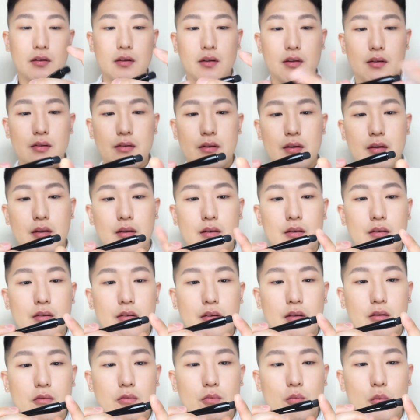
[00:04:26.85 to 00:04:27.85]
This is
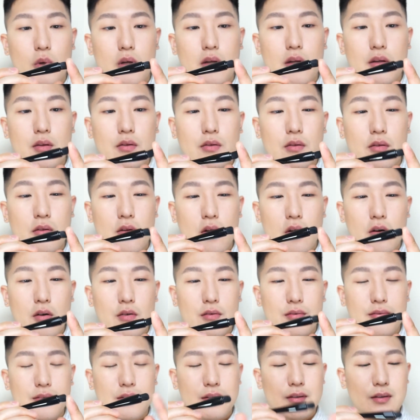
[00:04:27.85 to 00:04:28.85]
really
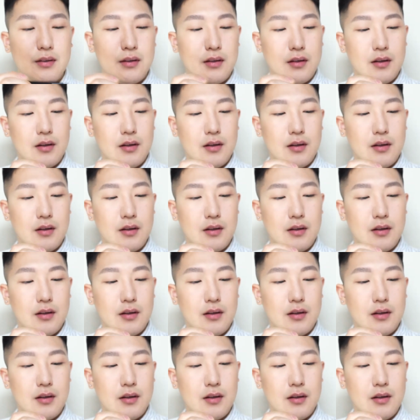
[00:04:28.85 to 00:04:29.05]
soft,